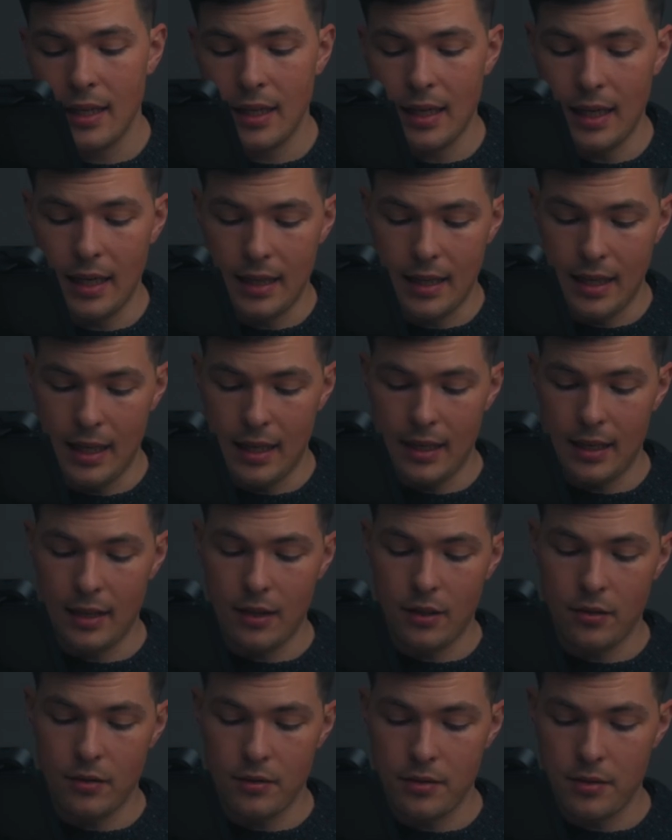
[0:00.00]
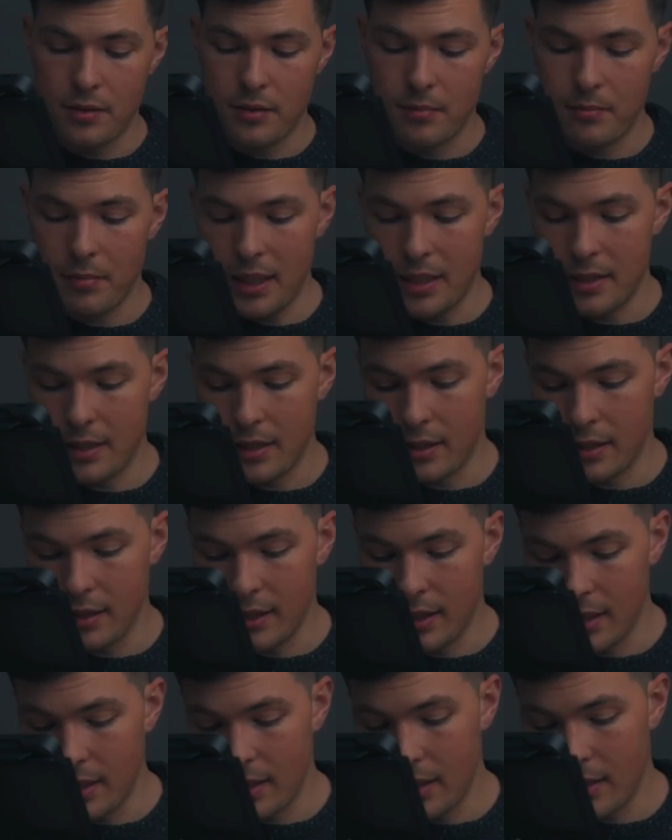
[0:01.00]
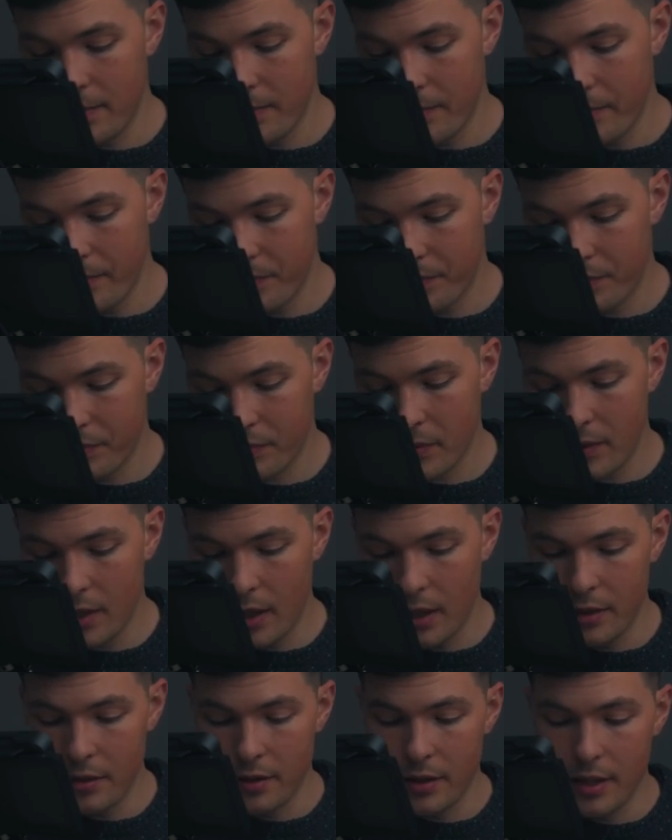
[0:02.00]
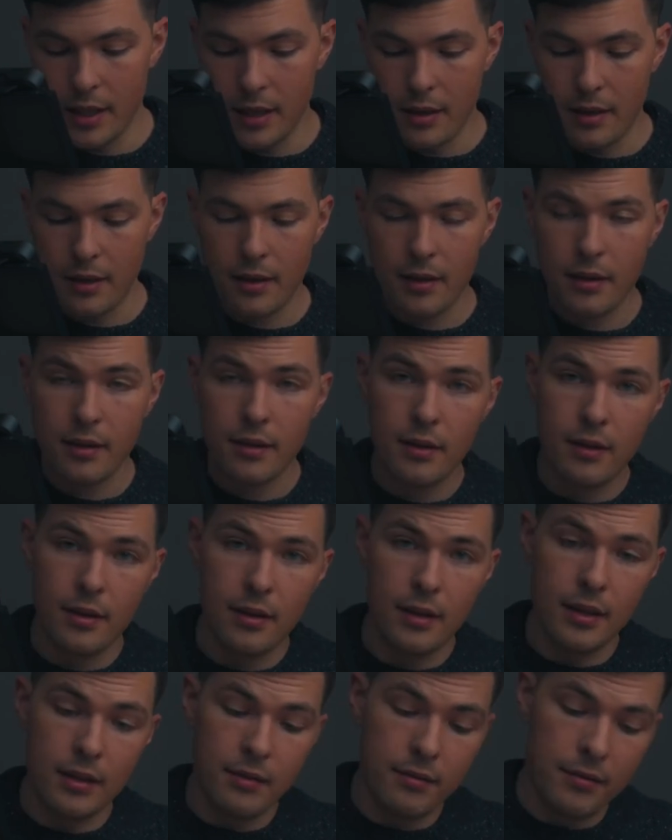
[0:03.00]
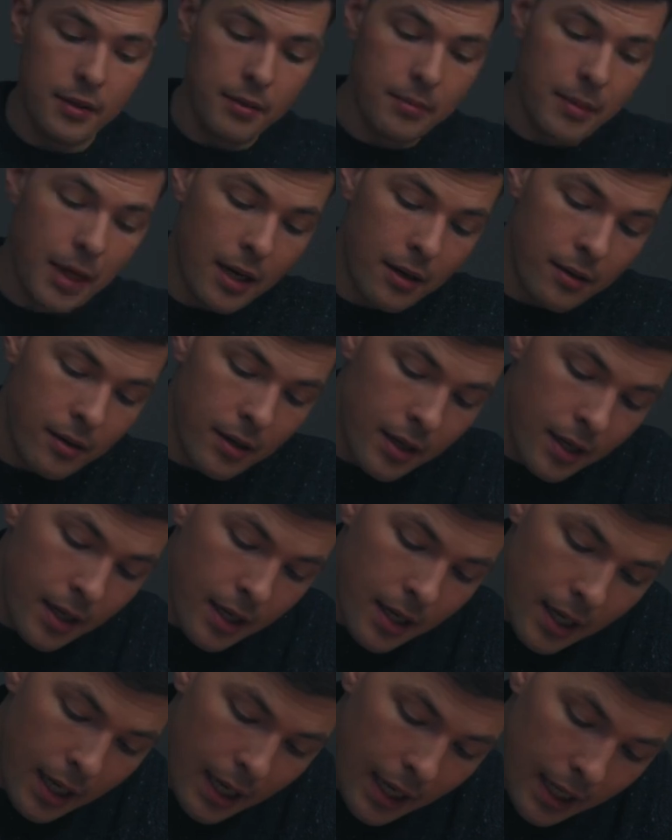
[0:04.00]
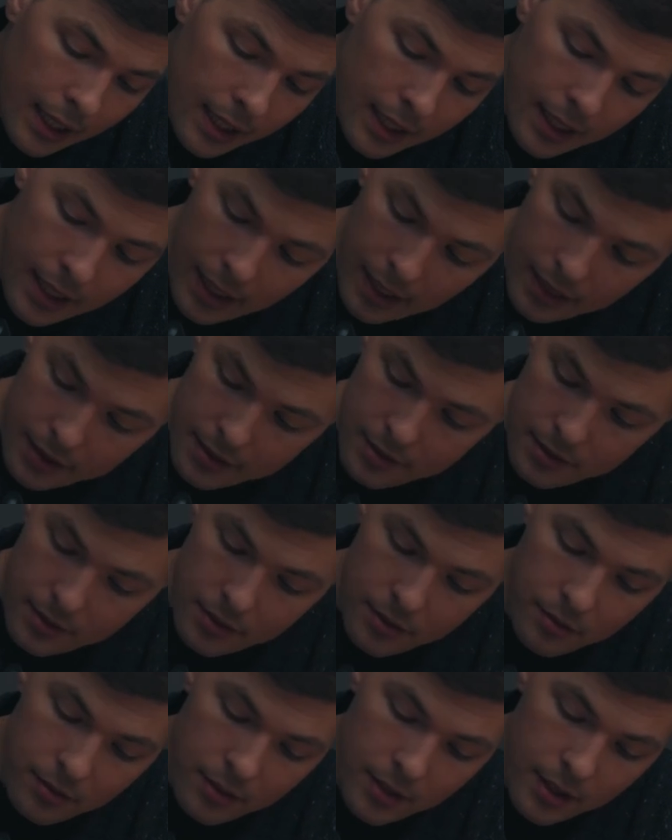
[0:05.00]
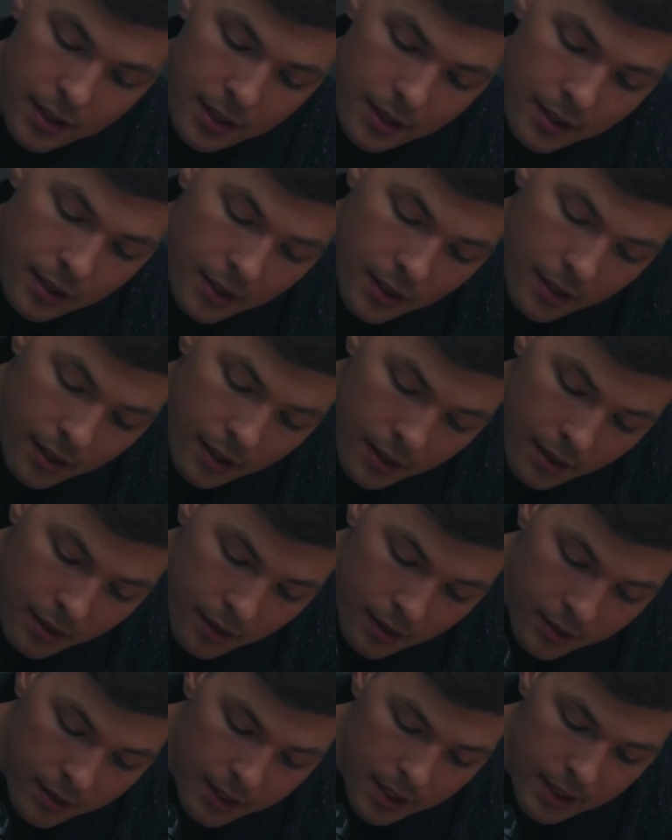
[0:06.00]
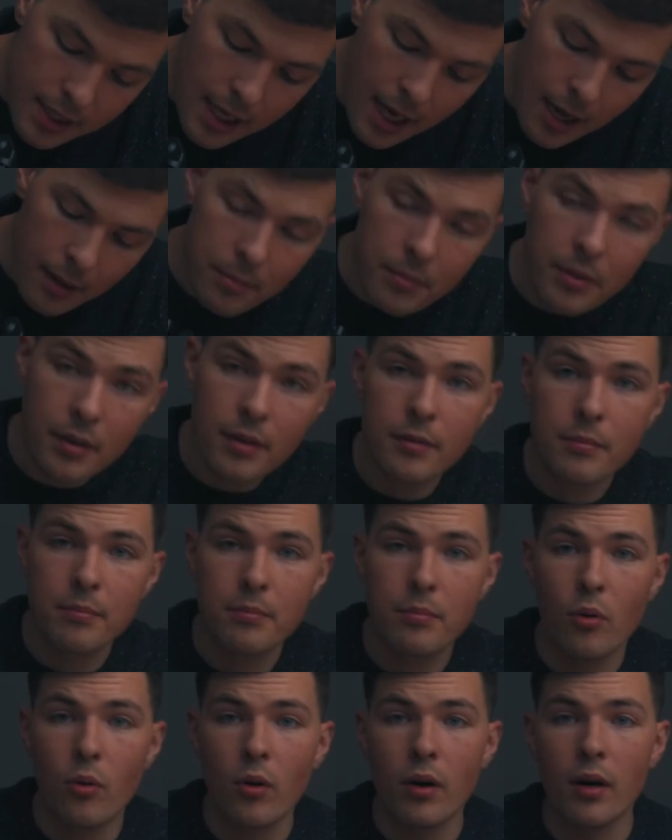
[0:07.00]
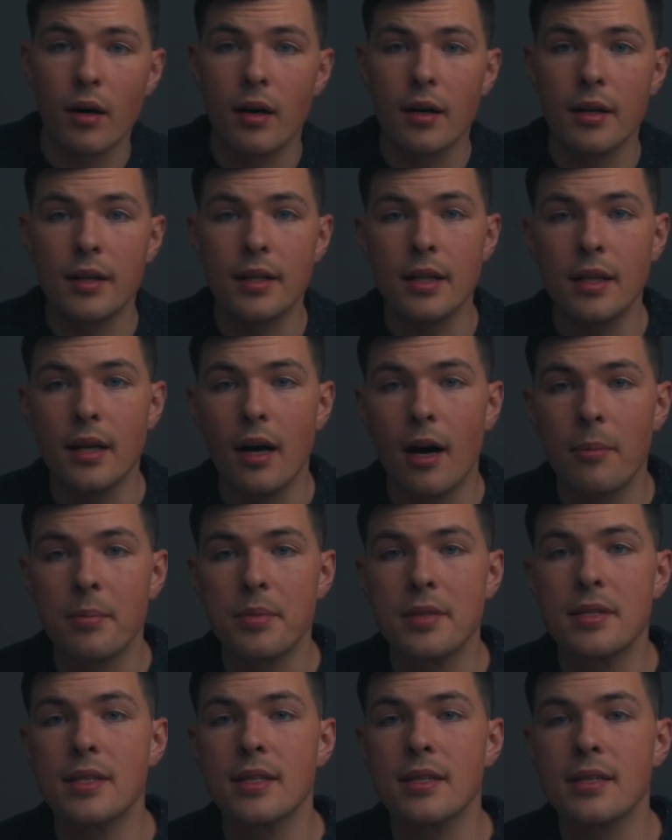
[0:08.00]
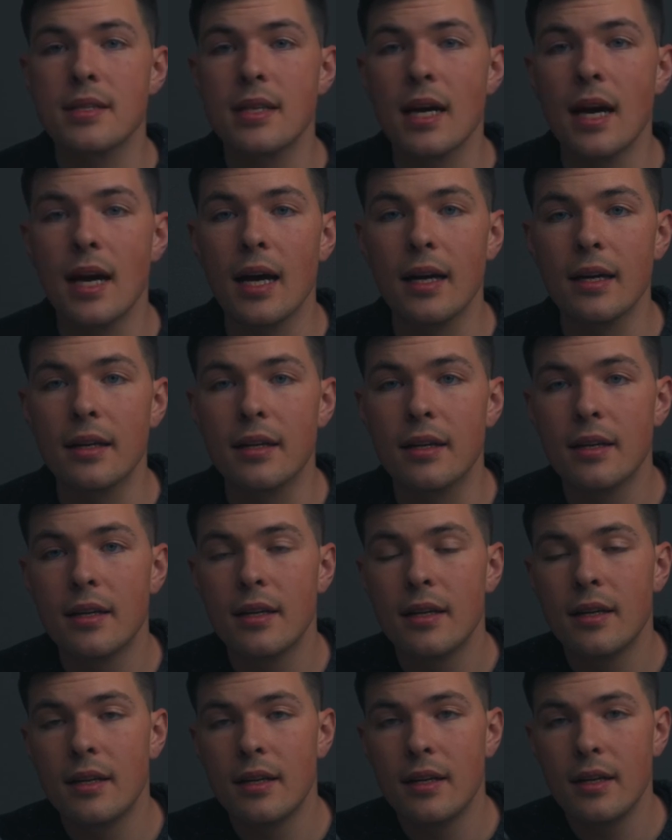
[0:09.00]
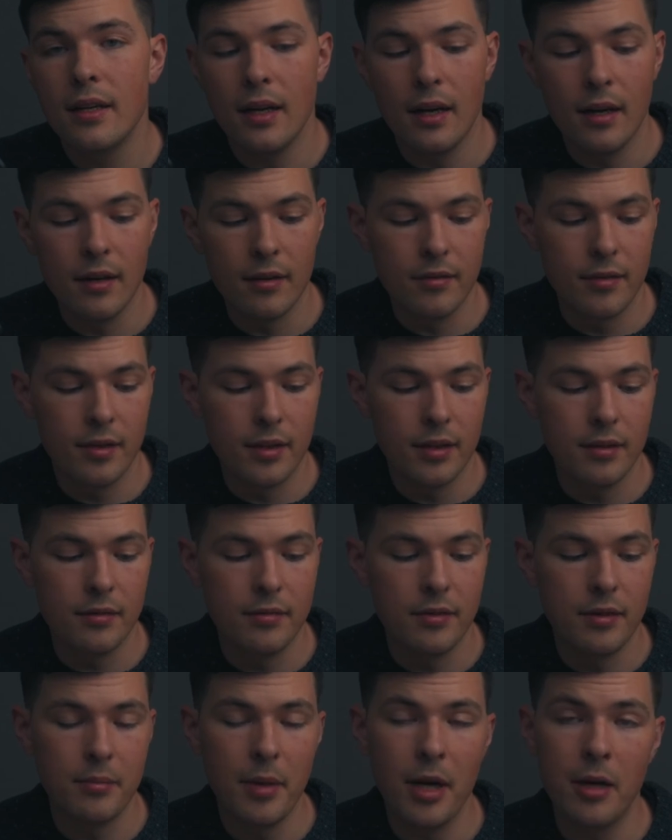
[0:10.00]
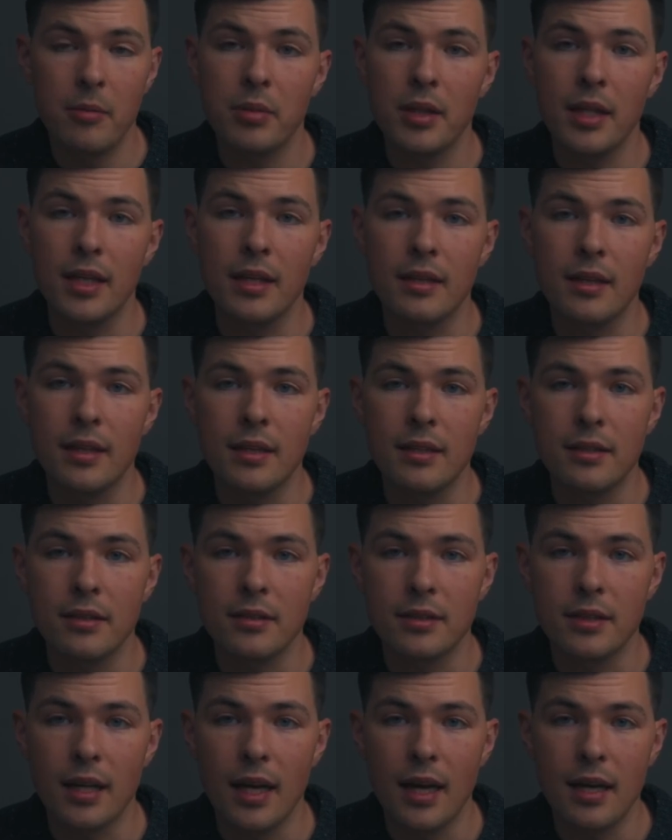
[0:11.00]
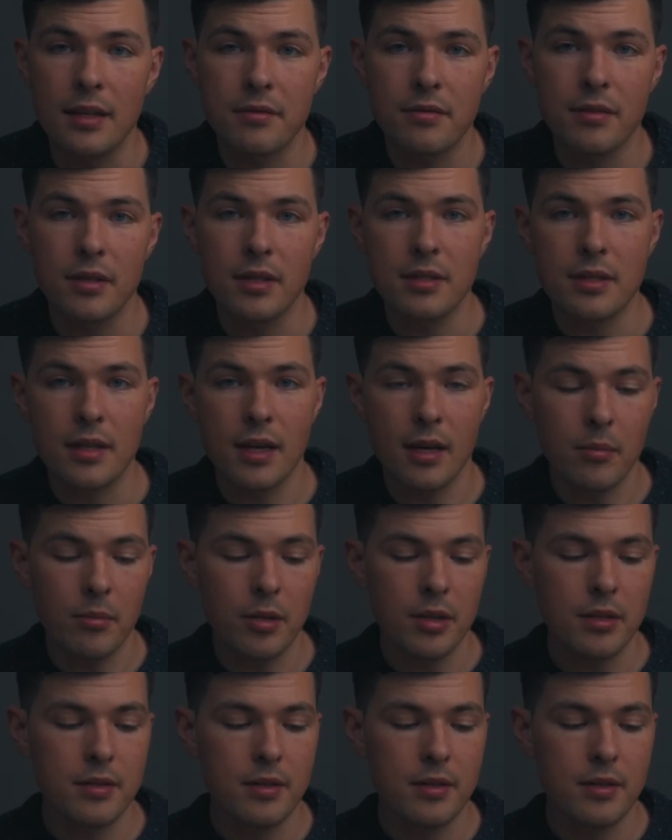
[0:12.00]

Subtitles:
And then it goes basically underneath the V mount and connects to the D-tap port on the opposite side of the V mount plate that Tilta has for this camera.